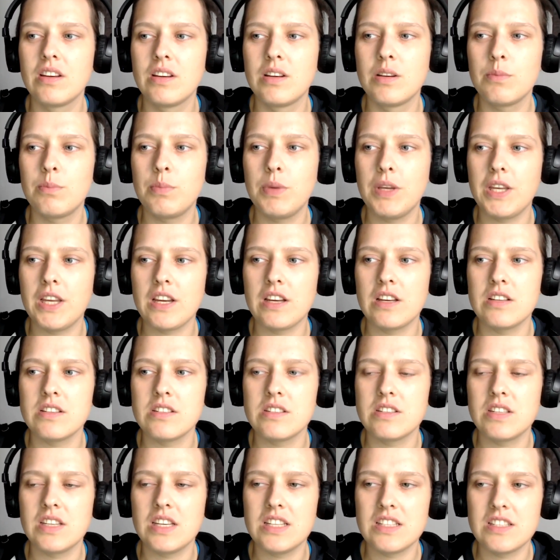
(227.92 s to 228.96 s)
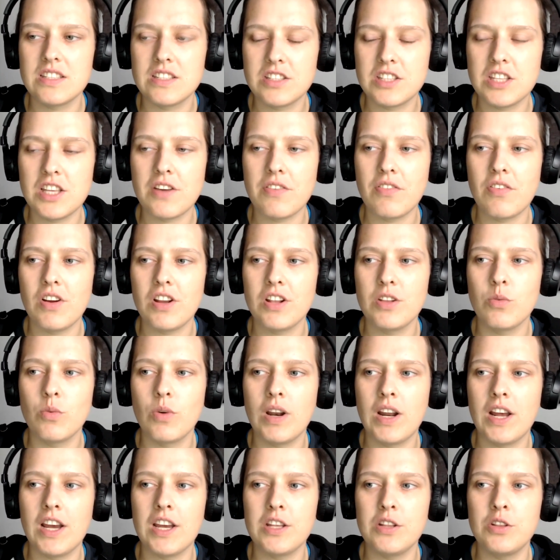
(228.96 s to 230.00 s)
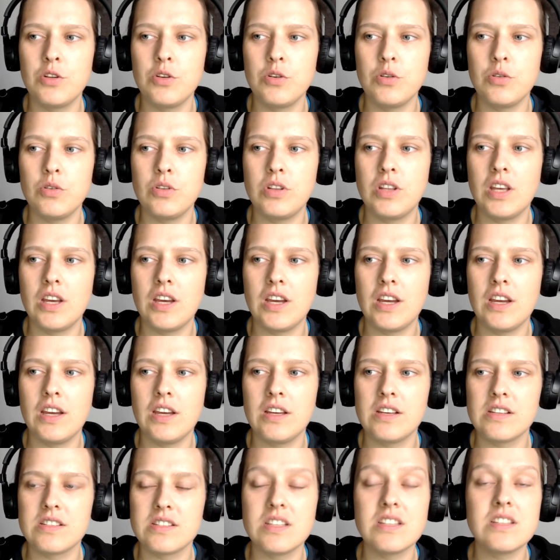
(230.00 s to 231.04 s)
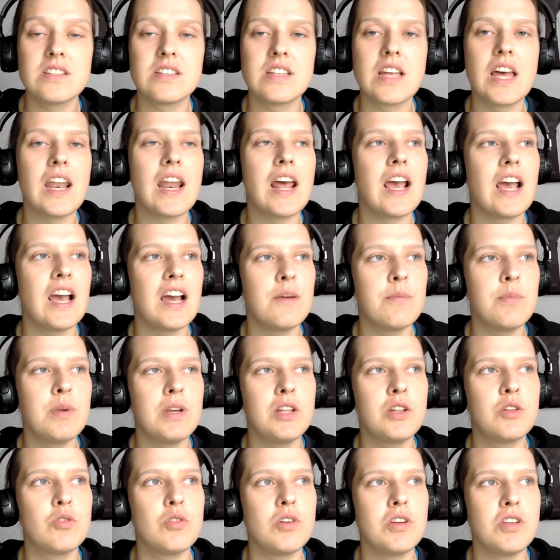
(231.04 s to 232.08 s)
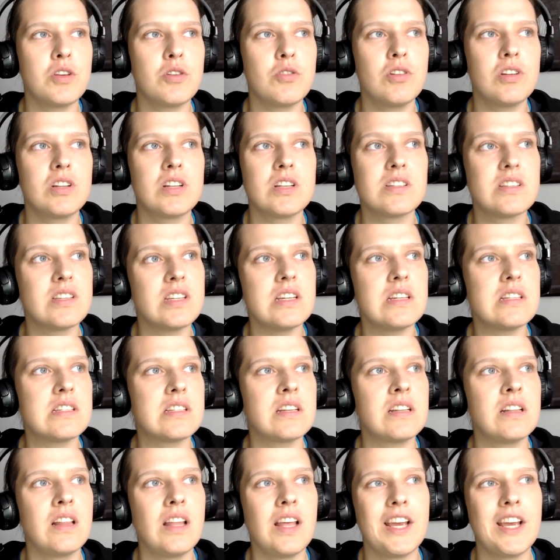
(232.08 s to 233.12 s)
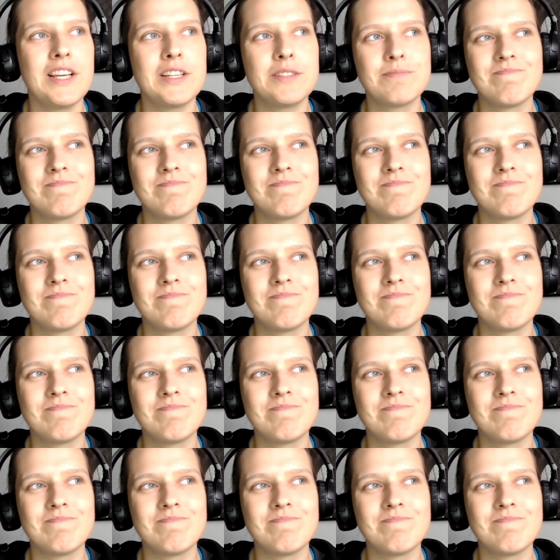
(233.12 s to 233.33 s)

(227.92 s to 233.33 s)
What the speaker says: Because it's different when I do since then I have been doing during the season, like